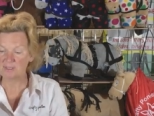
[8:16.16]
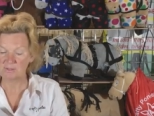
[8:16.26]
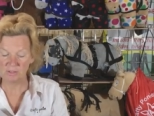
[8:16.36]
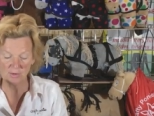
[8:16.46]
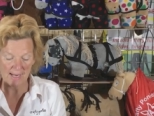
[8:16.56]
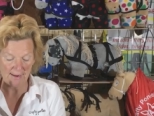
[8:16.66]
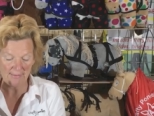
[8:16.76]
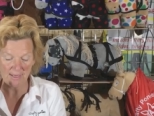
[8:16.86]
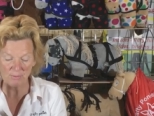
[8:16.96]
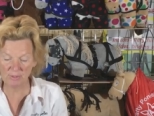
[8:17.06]
So
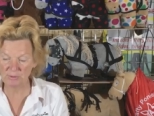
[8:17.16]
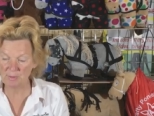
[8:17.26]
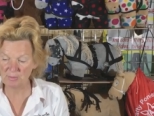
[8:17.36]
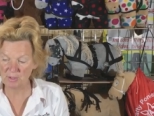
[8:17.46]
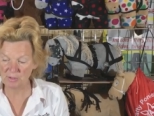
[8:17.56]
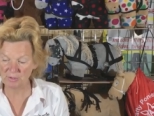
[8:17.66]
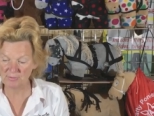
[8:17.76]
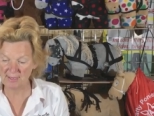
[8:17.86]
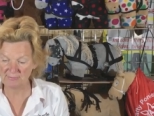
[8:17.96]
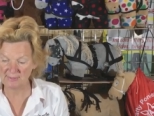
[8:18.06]
Harry wants to approach
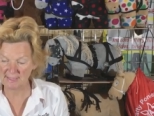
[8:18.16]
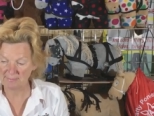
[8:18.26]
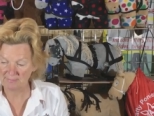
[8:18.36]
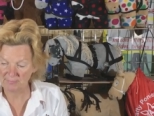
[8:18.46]
Crafty.